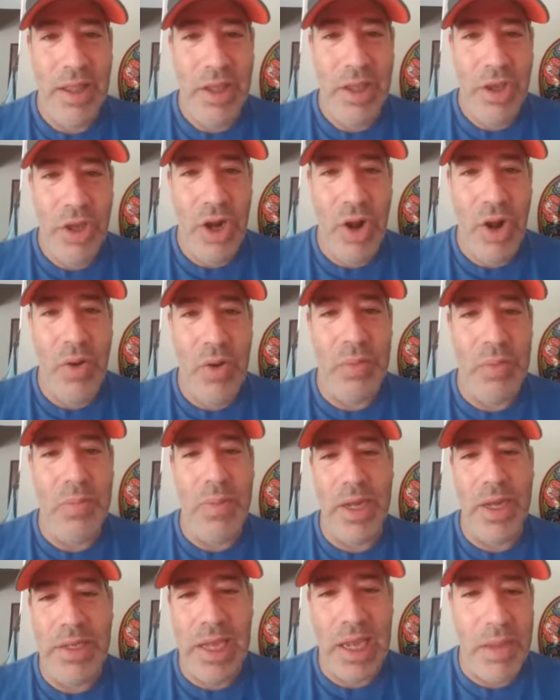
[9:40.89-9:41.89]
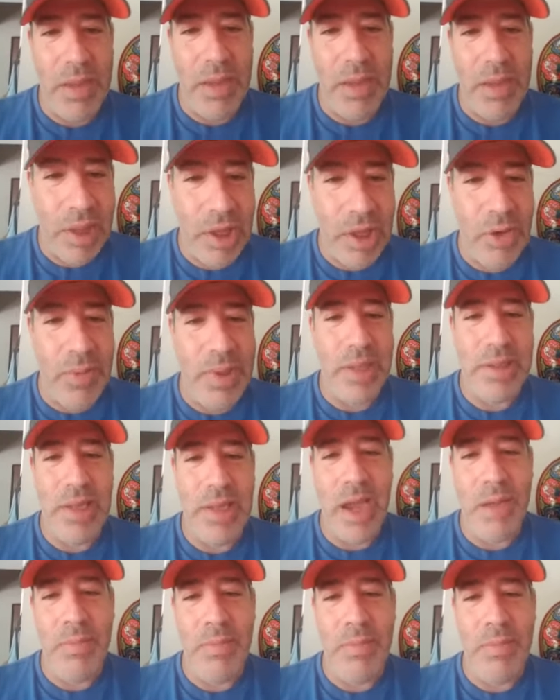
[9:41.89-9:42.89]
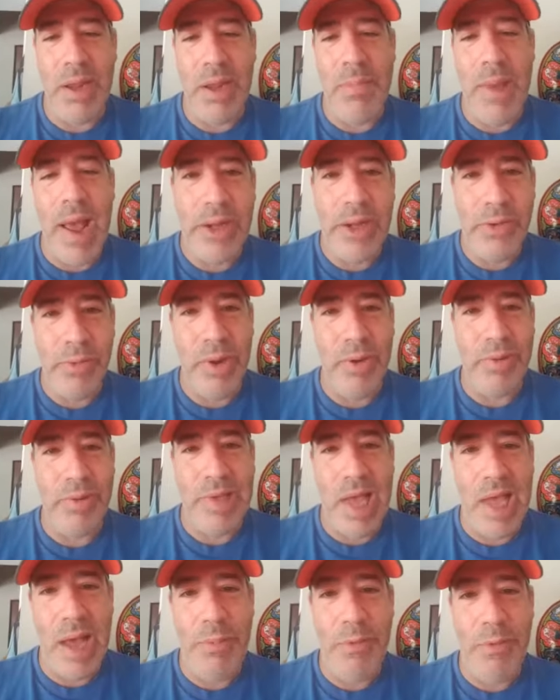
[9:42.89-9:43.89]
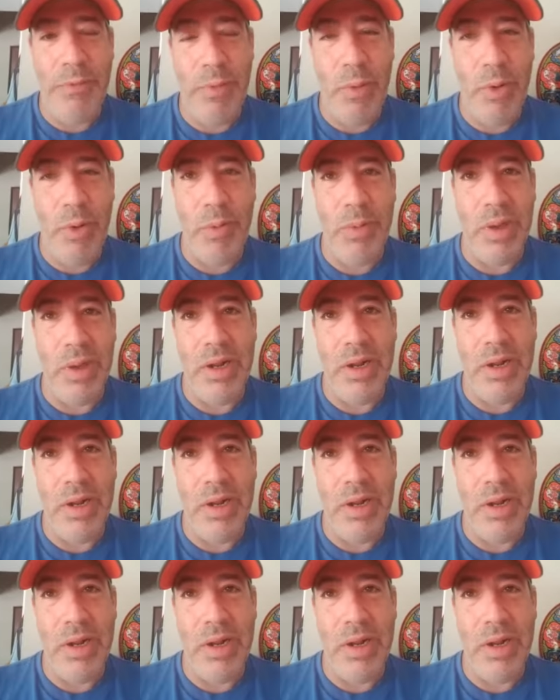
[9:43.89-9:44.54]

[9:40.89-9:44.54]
it might take him a little bit of time to get back to where he was at before, but